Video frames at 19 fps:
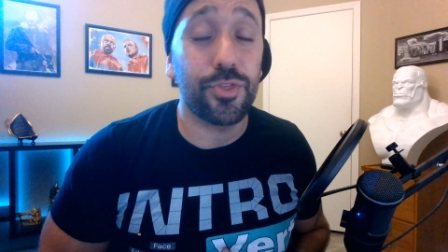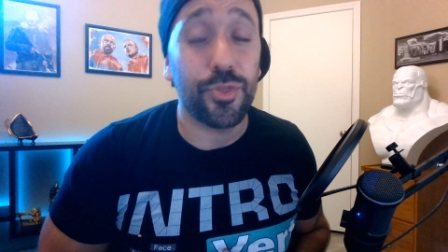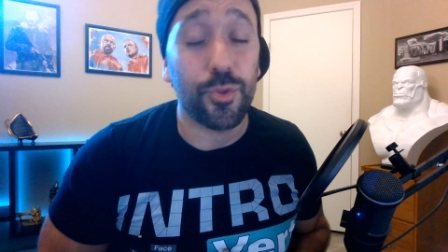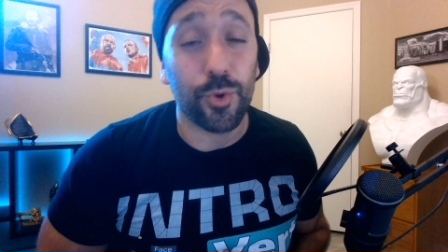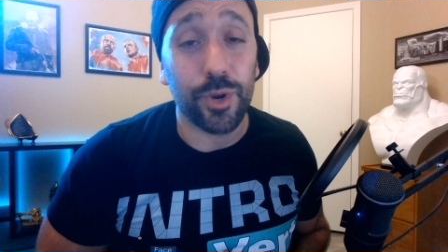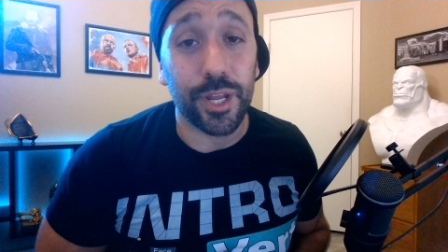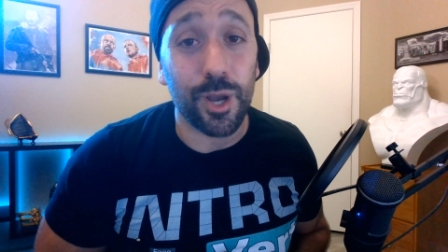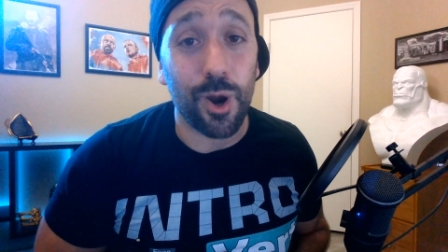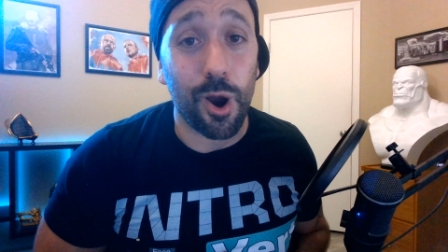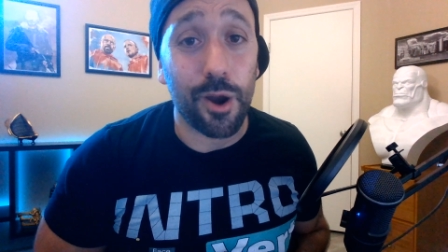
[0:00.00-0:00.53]

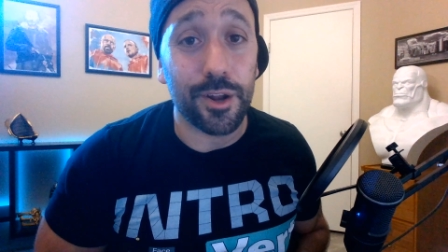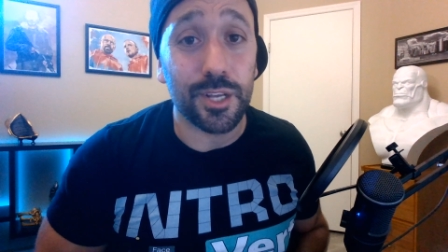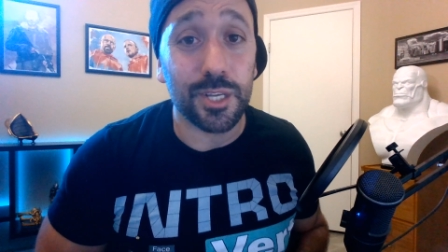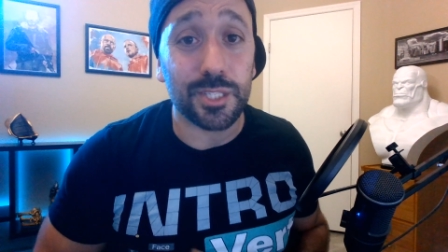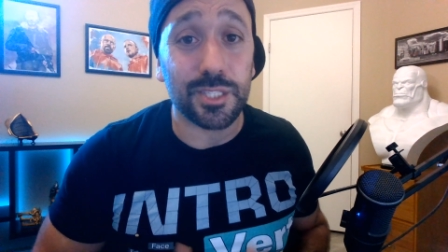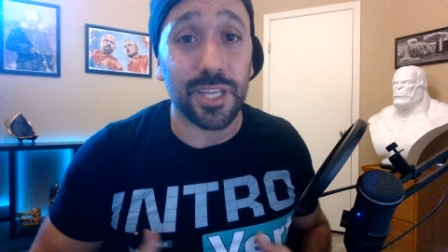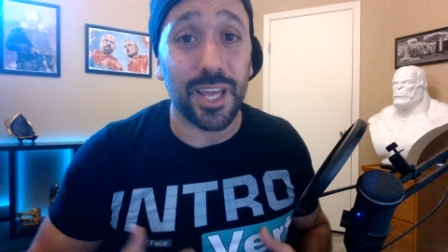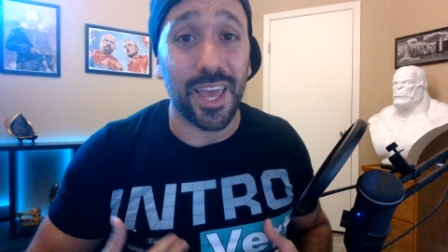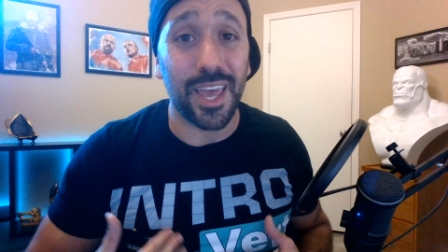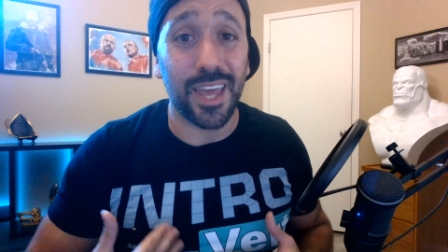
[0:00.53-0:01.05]
3D
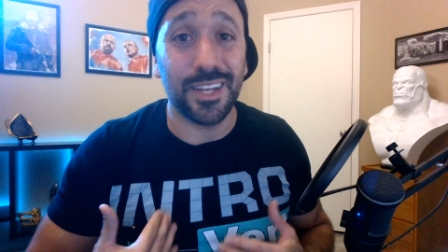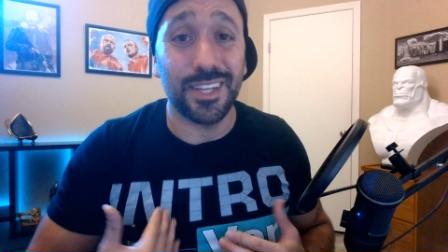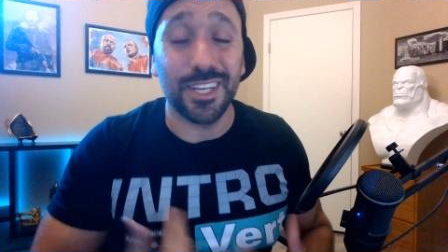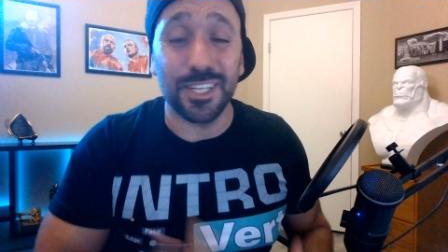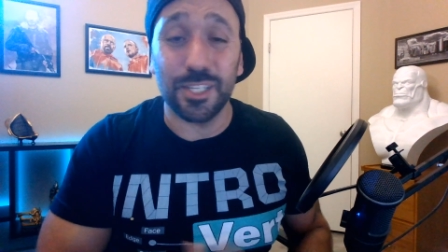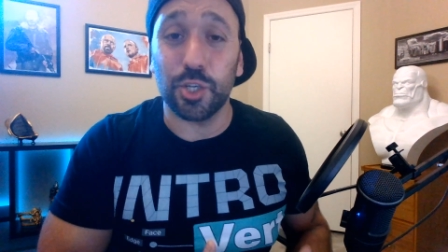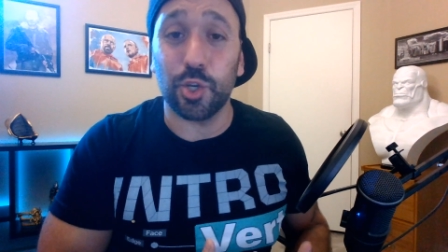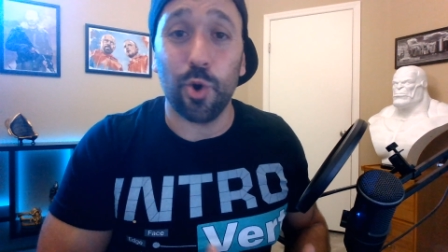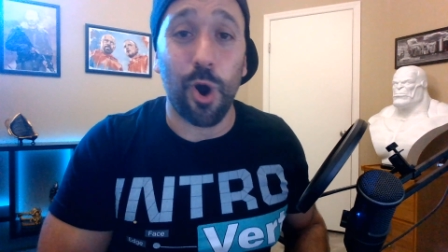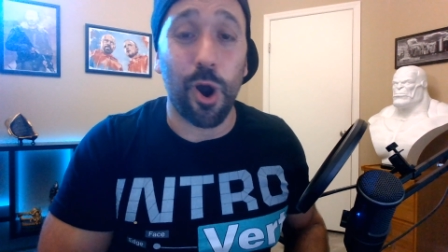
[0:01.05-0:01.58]
artists and
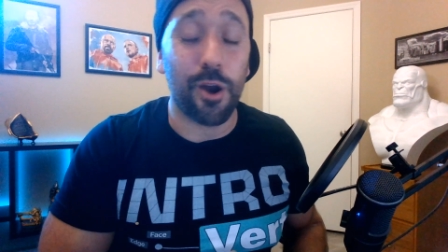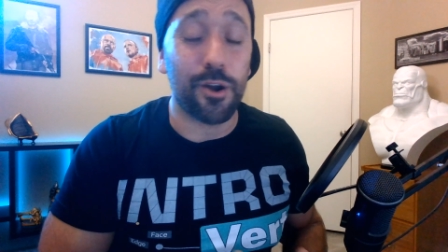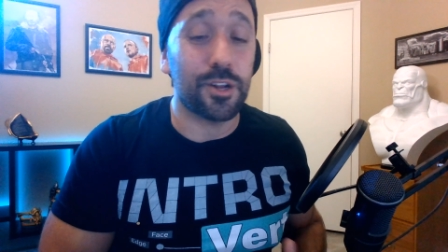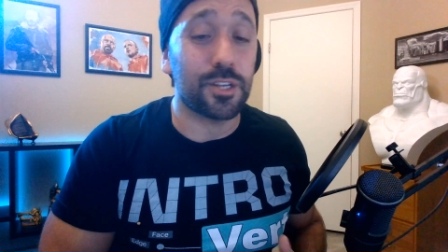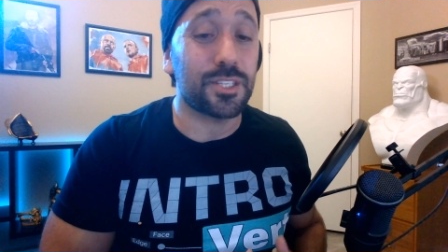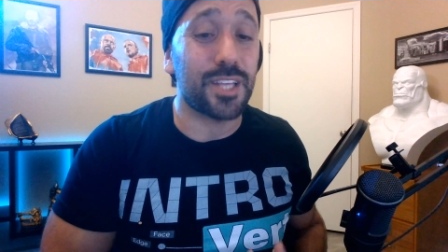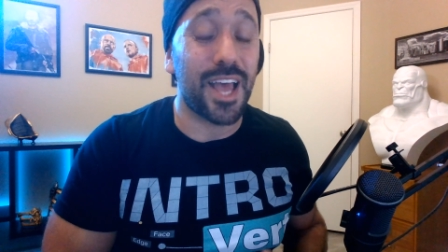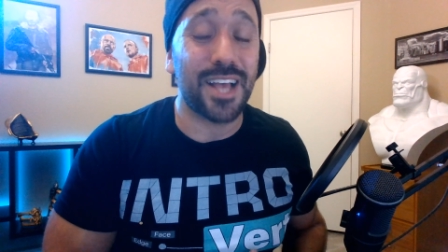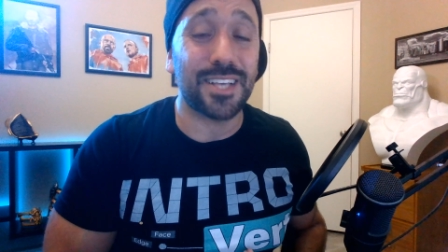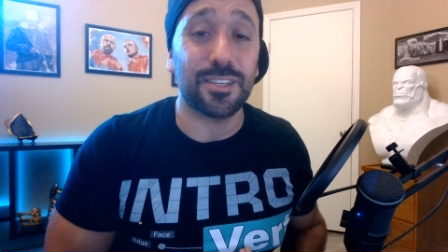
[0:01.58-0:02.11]
digital
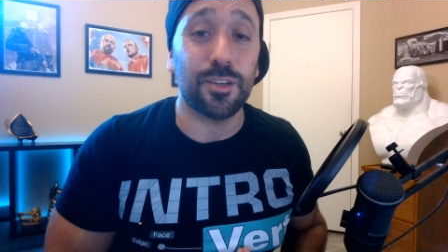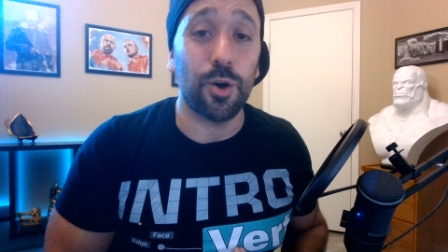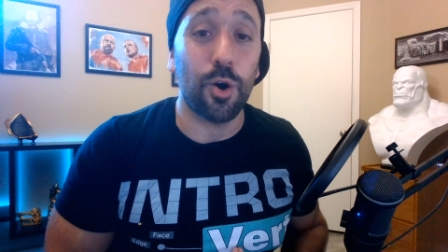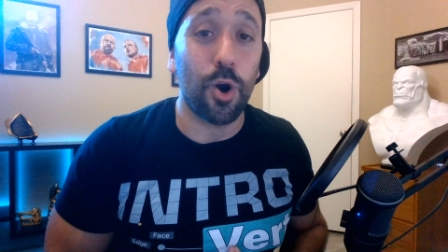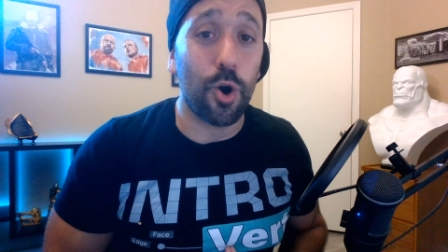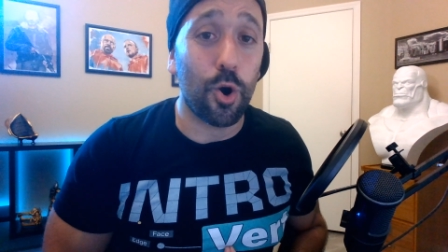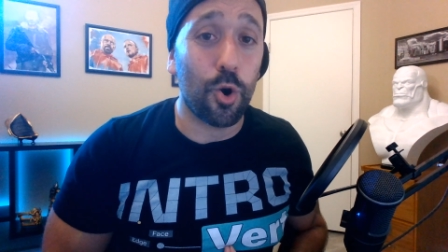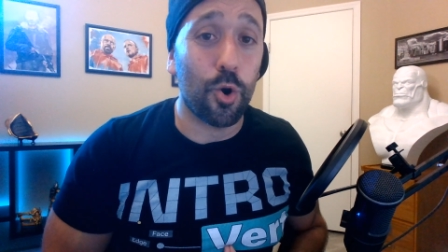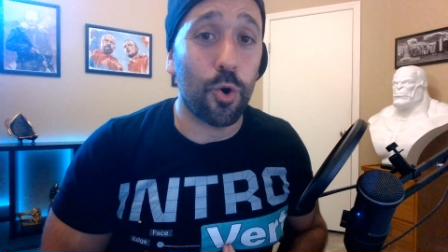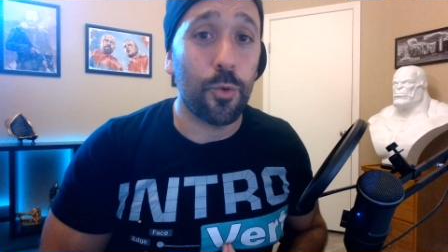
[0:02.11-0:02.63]
artists as a
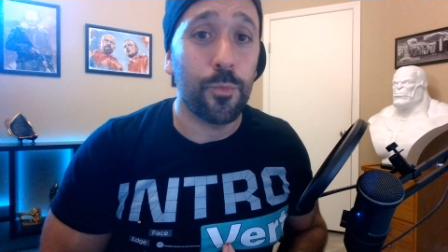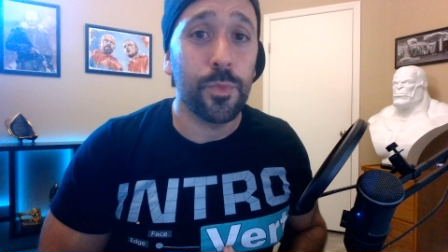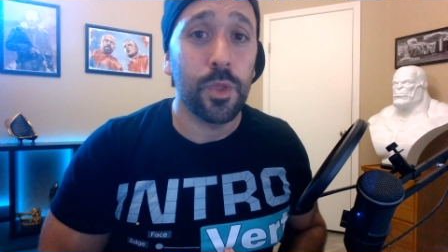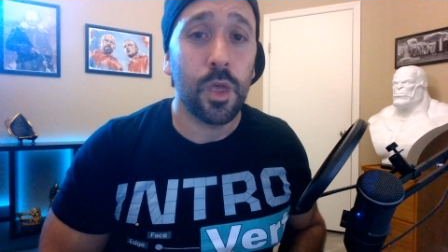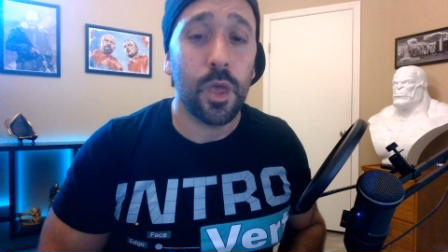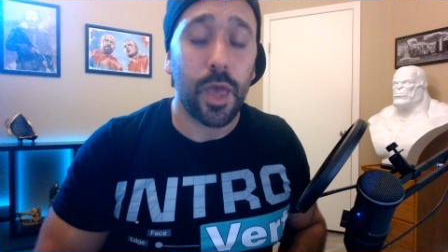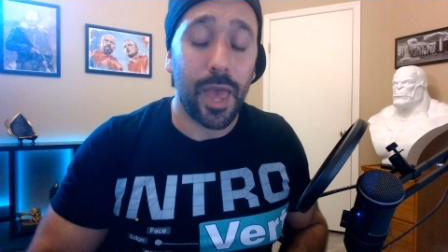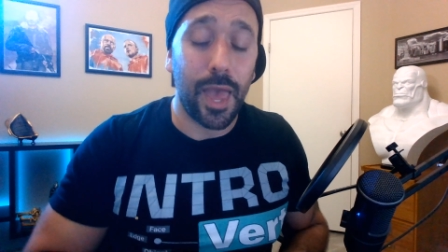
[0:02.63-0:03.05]
whole